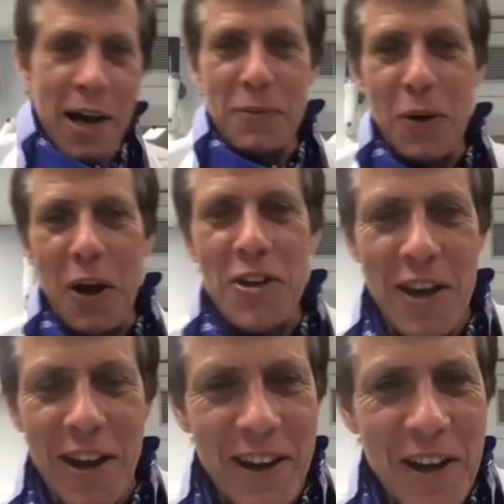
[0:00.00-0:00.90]
have no
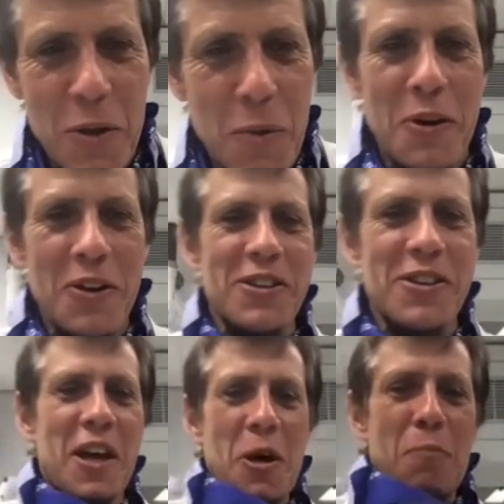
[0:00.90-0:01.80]
idea, to be honest,
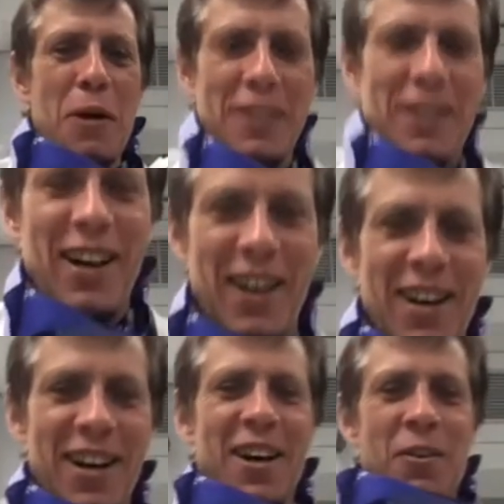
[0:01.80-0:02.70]
but
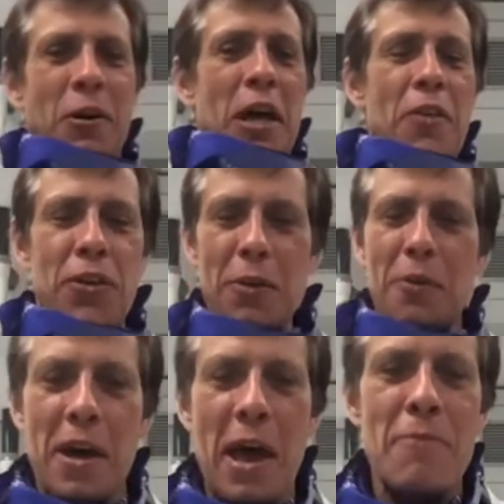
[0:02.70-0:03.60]
well, in
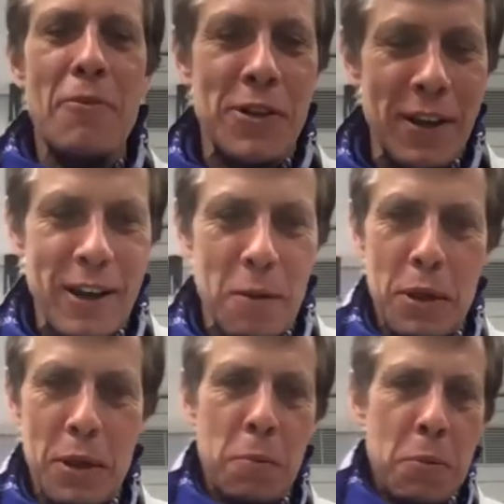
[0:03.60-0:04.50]
theory, everything can be
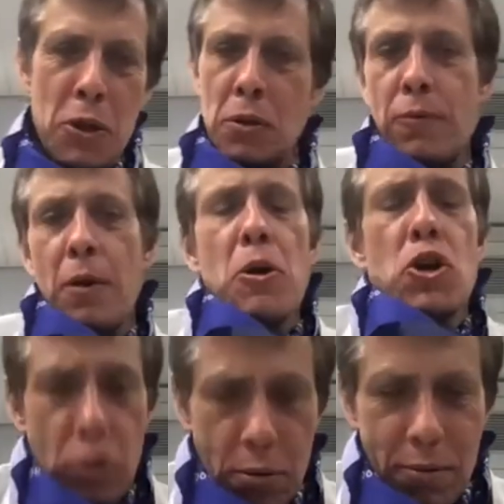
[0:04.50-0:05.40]
interpreted as
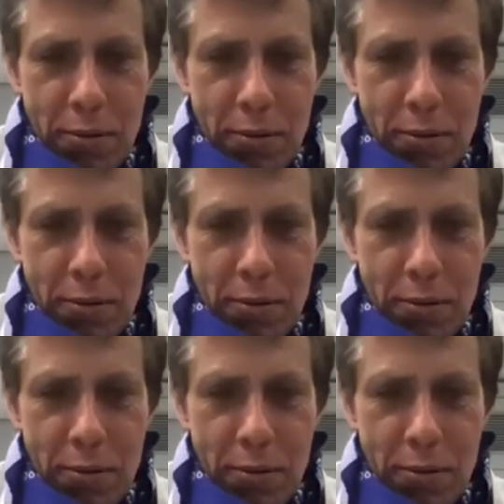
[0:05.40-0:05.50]
information.